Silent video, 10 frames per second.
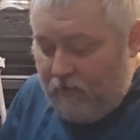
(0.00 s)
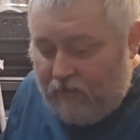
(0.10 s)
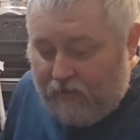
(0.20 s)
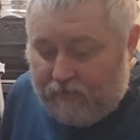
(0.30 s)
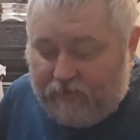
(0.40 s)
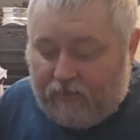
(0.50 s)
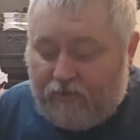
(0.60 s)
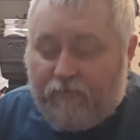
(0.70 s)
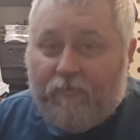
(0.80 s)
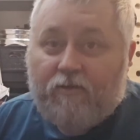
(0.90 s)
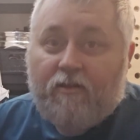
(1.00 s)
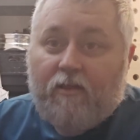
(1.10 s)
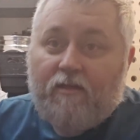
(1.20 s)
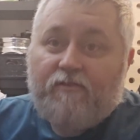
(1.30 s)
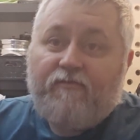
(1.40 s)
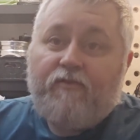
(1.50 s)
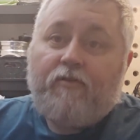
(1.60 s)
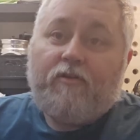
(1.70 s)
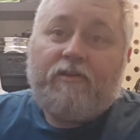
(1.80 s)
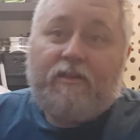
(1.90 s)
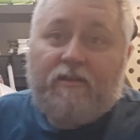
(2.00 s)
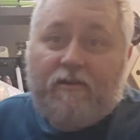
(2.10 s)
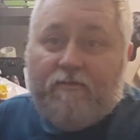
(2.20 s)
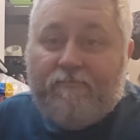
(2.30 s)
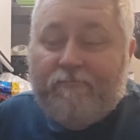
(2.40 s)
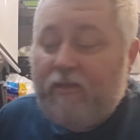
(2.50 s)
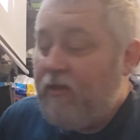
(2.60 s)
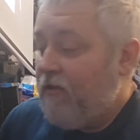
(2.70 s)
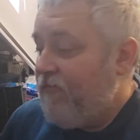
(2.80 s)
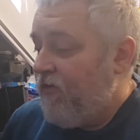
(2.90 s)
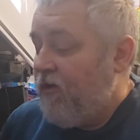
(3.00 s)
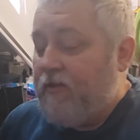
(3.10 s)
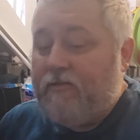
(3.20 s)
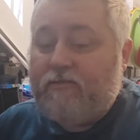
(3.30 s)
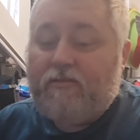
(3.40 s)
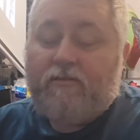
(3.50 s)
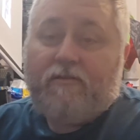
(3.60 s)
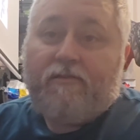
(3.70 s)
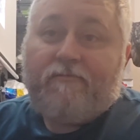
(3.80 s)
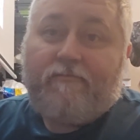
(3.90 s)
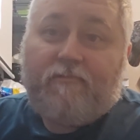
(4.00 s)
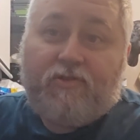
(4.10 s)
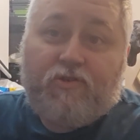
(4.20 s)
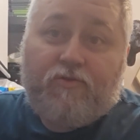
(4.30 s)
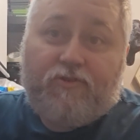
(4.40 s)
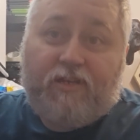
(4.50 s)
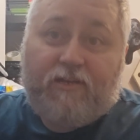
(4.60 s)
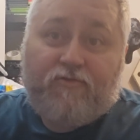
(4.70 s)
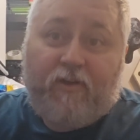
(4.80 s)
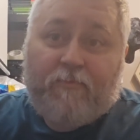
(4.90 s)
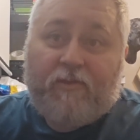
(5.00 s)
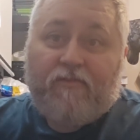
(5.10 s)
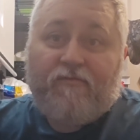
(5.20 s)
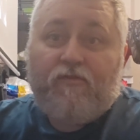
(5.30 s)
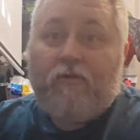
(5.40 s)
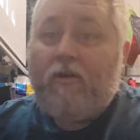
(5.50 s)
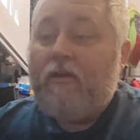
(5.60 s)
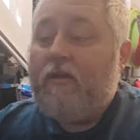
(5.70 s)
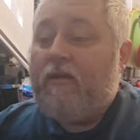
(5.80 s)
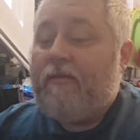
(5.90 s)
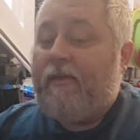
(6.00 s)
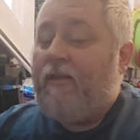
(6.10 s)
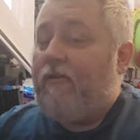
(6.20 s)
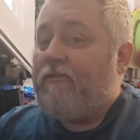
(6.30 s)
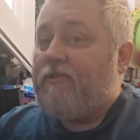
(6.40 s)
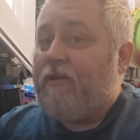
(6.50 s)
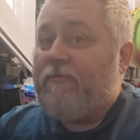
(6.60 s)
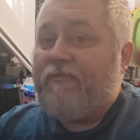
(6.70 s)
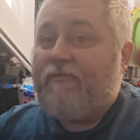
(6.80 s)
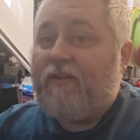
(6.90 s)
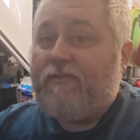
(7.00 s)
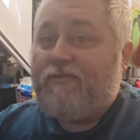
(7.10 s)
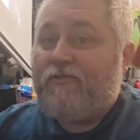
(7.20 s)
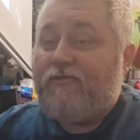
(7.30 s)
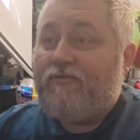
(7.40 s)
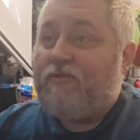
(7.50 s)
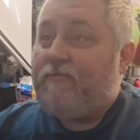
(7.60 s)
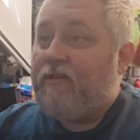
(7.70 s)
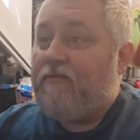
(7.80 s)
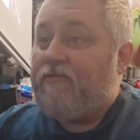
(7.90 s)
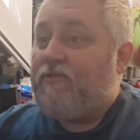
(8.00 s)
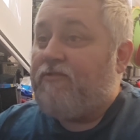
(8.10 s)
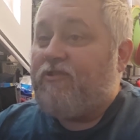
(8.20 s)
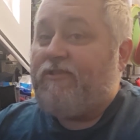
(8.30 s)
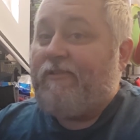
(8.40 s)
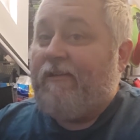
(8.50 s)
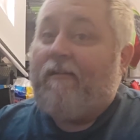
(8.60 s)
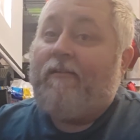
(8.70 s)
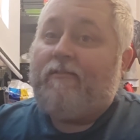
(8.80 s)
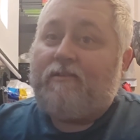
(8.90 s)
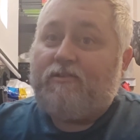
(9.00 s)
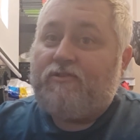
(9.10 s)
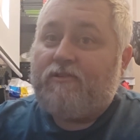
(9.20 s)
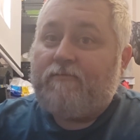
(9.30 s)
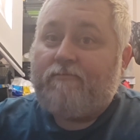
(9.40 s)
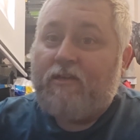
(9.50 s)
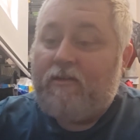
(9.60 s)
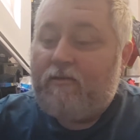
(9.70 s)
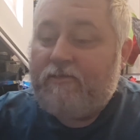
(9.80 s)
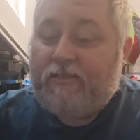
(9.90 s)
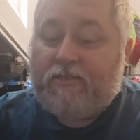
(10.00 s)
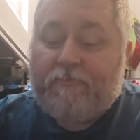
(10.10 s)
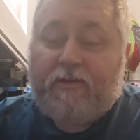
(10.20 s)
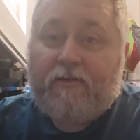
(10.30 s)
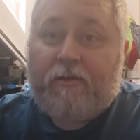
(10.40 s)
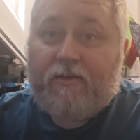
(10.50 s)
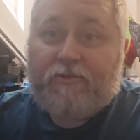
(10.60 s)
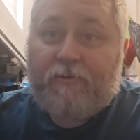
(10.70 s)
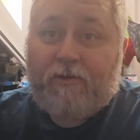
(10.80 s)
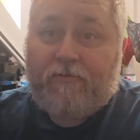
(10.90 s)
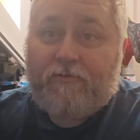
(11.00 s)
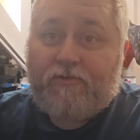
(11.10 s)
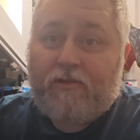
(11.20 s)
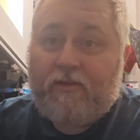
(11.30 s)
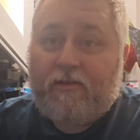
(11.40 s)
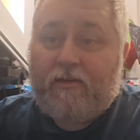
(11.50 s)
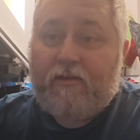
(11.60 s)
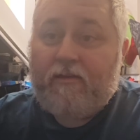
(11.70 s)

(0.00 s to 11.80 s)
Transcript: and you can run it along the floor, and then you can find screws that you dropped on the floor. Not all the time you'll find the screws. Sometimes they're just gone. They just like disappear. I swear there's like